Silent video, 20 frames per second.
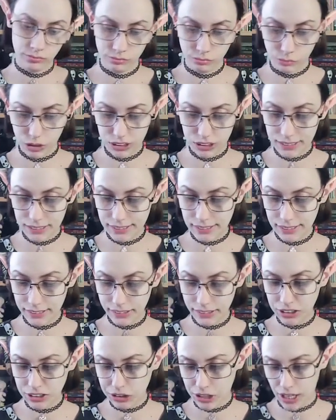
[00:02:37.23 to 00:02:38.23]
Resistance
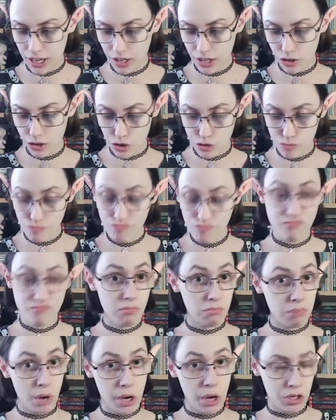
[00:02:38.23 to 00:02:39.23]
to change.
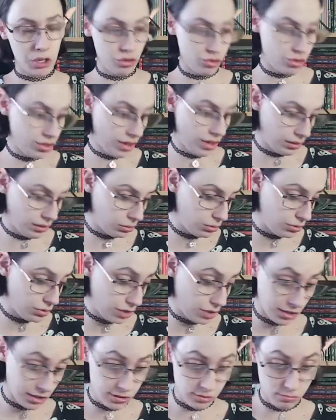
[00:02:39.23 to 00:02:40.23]
Breaking cycles.
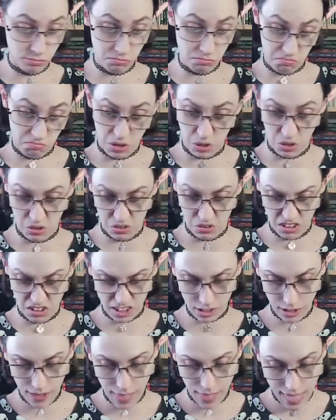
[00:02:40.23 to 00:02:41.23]
That's a good thing.
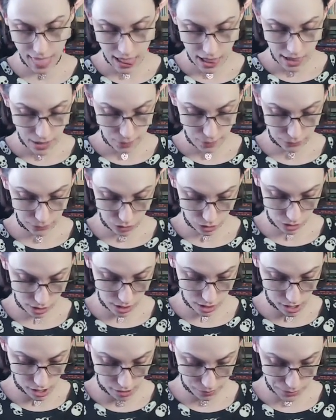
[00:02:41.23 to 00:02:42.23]
But the
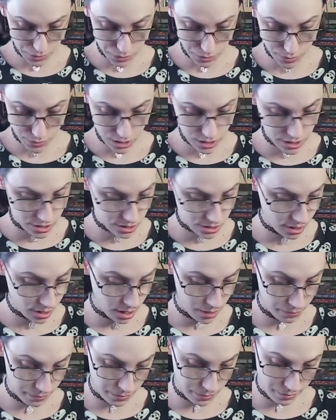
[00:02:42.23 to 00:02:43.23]
cups. But this
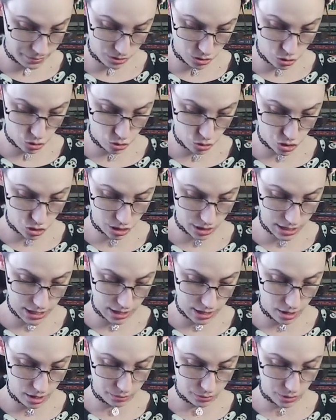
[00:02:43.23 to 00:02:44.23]
cup, usually
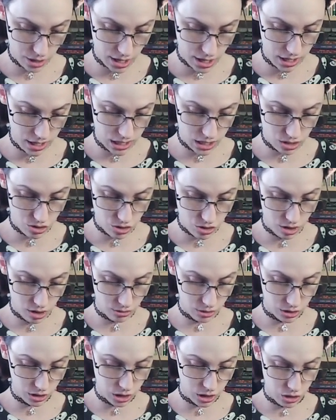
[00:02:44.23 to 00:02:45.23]
upright, is not
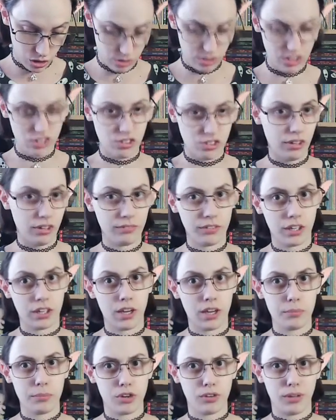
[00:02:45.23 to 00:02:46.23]
really good because all of the
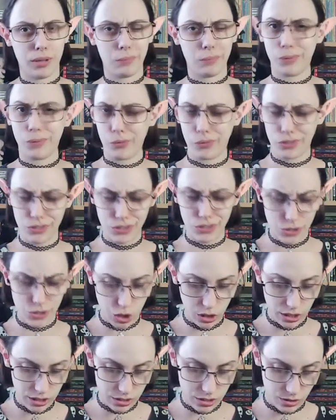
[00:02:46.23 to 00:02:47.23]
cups have like broken
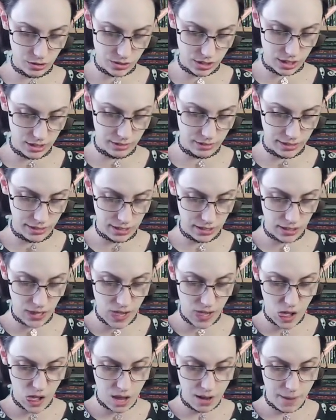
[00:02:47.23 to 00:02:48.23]
usually. So it's kind of like
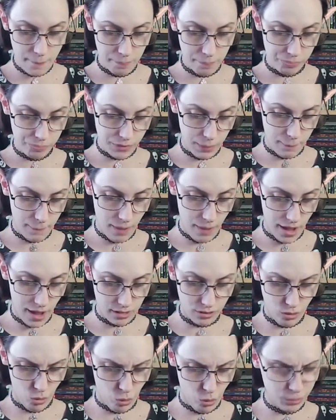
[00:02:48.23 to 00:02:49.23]
a bad
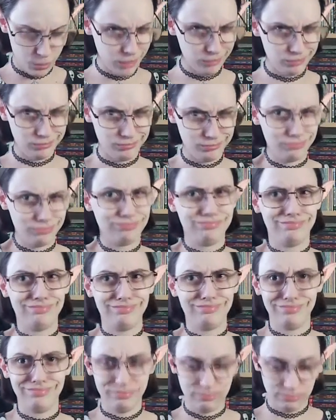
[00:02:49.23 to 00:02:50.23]
omen.
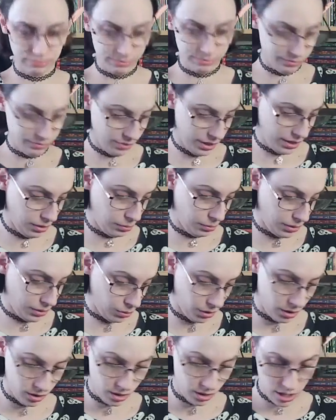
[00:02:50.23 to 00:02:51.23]
Lack of a better
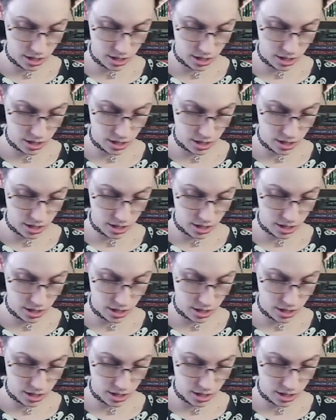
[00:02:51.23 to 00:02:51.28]
word.